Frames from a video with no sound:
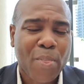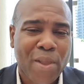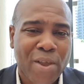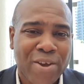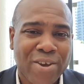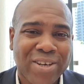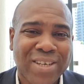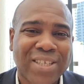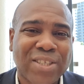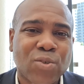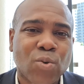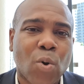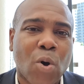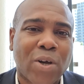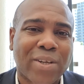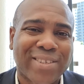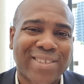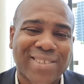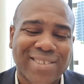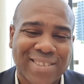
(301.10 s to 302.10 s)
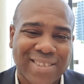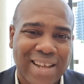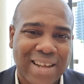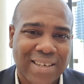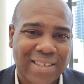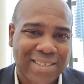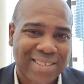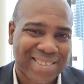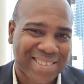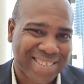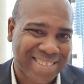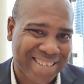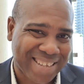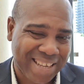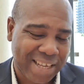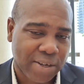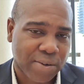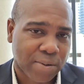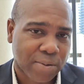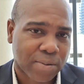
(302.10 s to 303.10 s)
you need to understand the
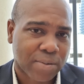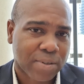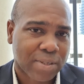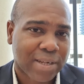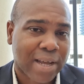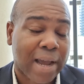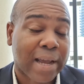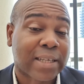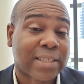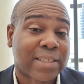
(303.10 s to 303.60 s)
skill that is